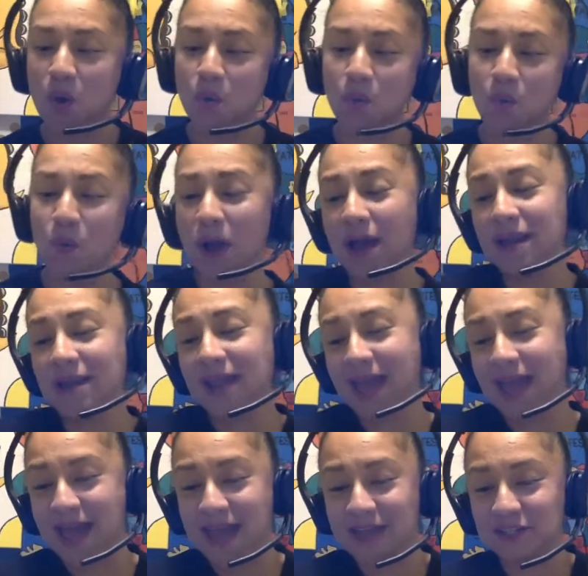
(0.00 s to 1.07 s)
1
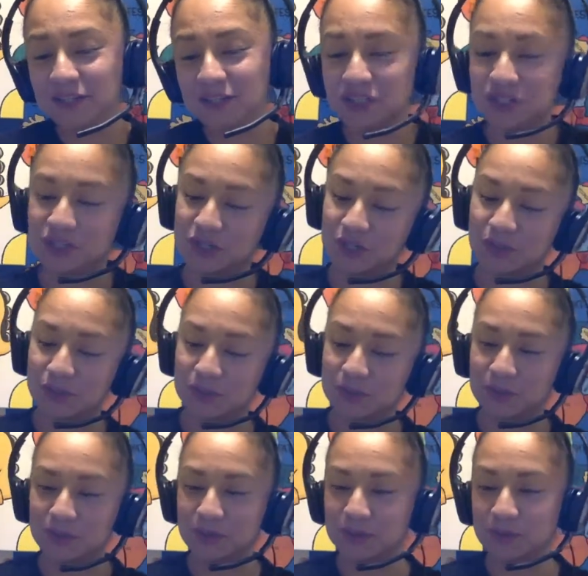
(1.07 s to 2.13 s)
and
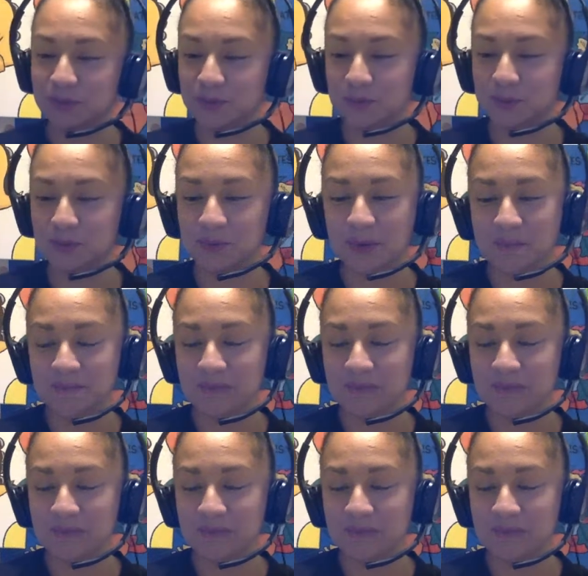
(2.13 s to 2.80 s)
2.